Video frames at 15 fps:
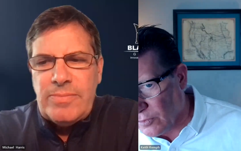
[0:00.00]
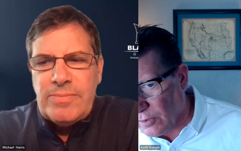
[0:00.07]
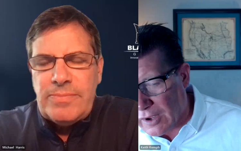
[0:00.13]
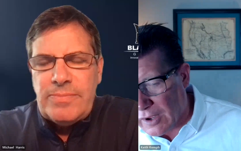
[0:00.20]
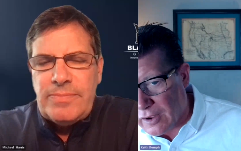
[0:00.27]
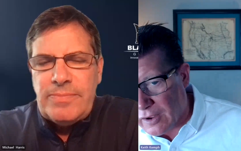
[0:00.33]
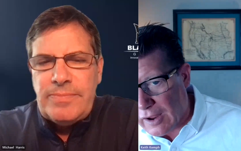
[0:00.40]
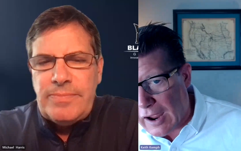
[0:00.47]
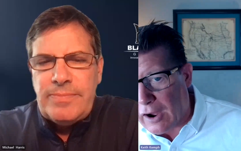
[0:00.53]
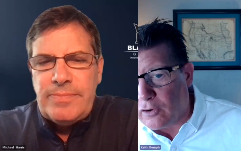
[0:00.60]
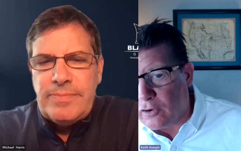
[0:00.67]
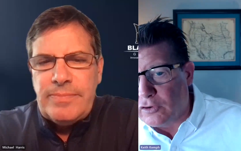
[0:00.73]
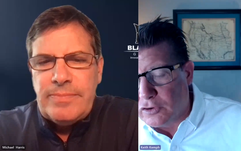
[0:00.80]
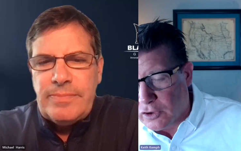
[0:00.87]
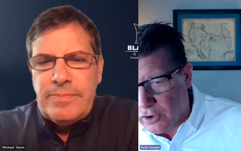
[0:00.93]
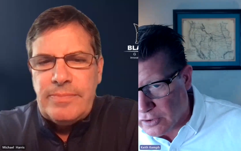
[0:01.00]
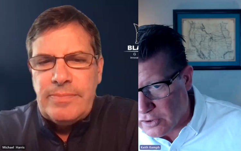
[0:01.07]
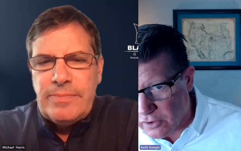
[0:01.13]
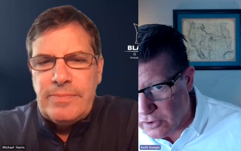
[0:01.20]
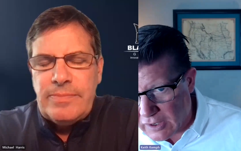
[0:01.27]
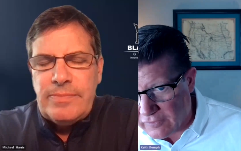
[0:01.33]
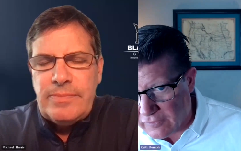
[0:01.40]
Speaker 1: uh,
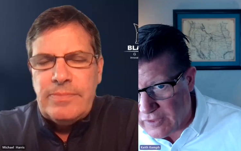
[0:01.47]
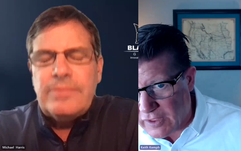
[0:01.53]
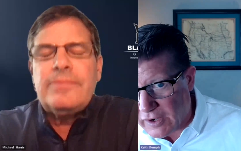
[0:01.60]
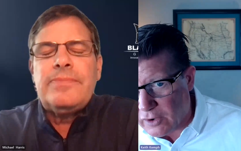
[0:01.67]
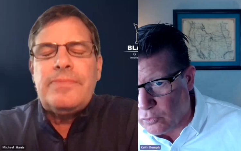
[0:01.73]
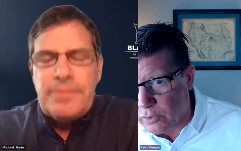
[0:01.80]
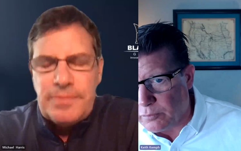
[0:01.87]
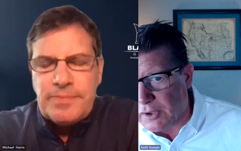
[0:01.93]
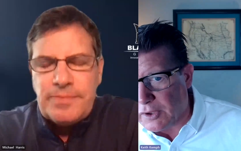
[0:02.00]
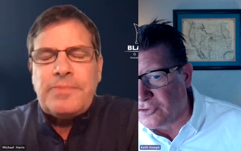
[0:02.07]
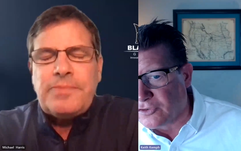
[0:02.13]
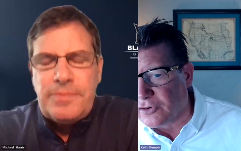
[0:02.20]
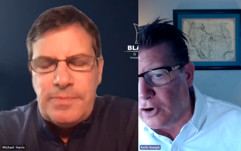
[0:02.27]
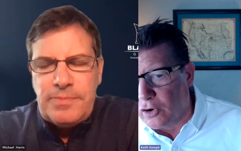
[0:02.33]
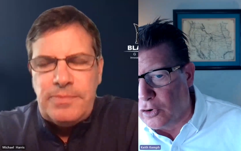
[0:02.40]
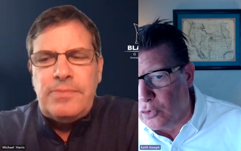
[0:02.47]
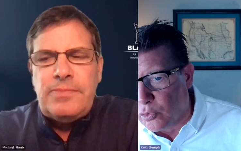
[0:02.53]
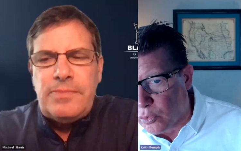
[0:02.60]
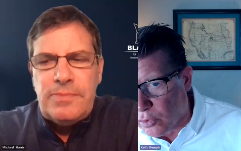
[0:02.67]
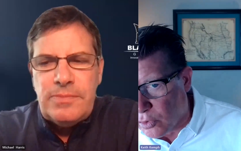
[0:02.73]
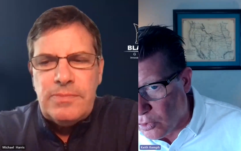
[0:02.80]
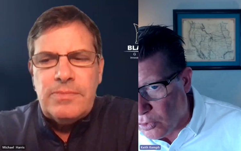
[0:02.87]
outlook and that it would be a slow
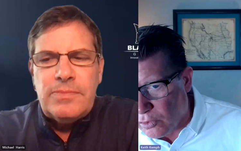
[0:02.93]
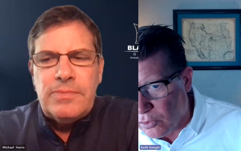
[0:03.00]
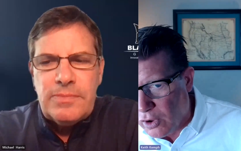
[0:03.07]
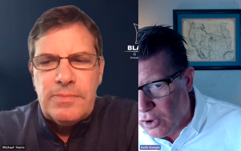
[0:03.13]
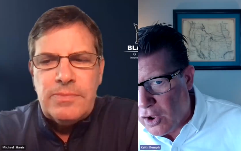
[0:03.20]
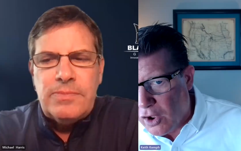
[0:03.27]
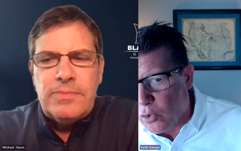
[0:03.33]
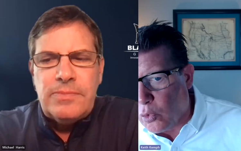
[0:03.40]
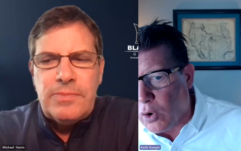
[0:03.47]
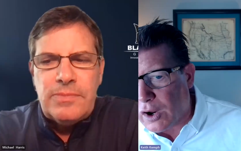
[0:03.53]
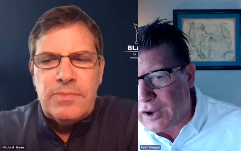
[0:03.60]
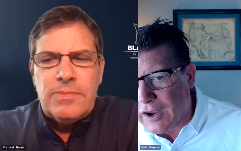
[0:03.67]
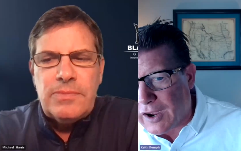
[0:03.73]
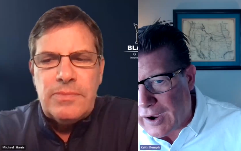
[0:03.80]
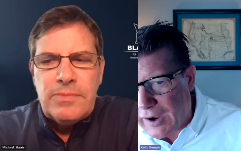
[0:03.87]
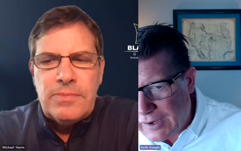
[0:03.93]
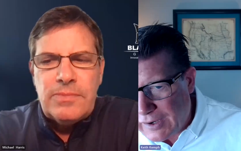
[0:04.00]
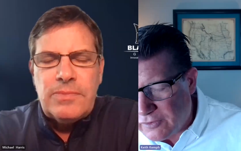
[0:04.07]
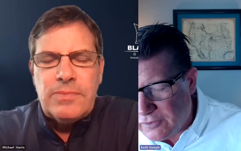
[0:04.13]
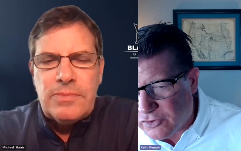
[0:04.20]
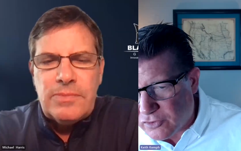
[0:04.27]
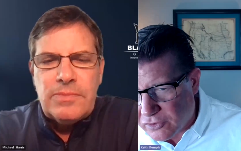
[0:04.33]
roll what
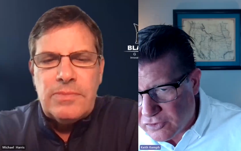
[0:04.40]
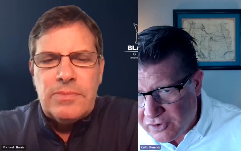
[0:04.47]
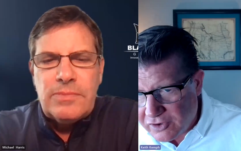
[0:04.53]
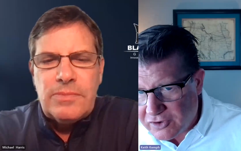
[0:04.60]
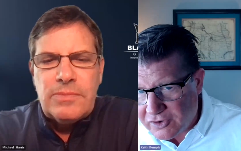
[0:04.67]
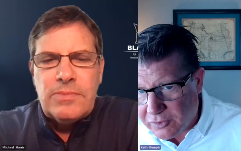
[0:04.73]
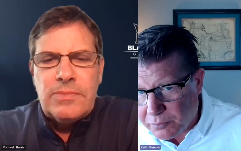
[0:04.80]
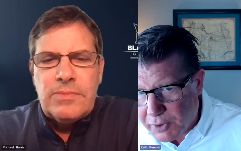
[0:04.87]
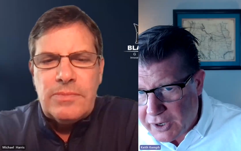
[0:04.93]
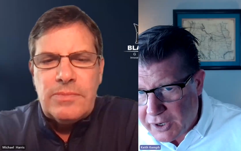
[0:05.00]
kind of strategic